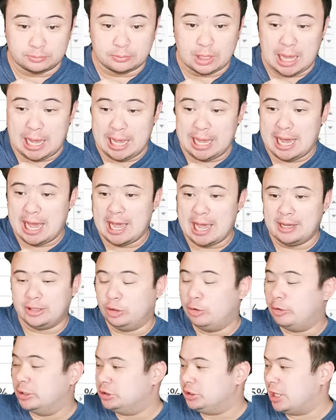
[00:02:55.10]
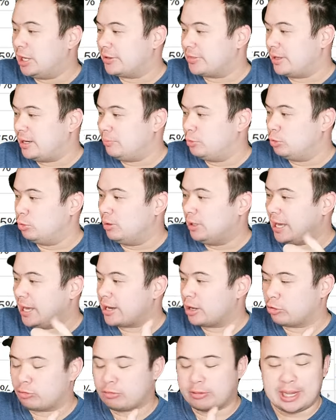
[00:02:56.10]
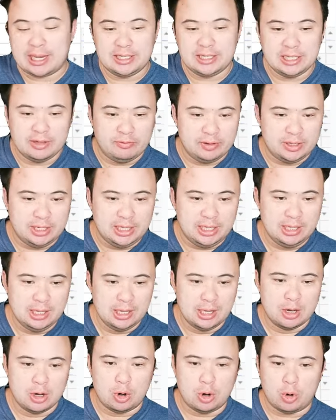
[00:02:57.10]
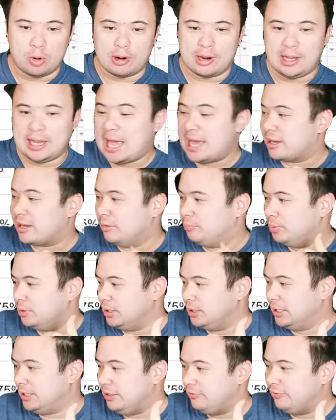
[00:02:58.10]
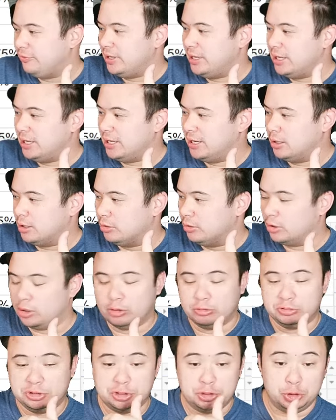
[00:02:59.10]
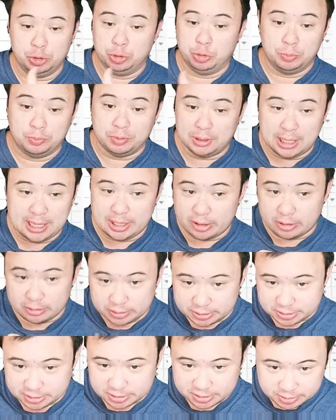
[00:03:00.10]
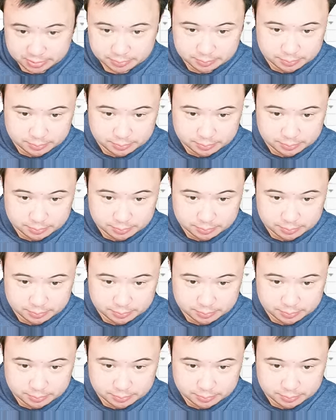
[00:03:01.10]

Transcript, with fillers: I, I you could chalk that up to a lack of creativity or a lack of belief in those two players.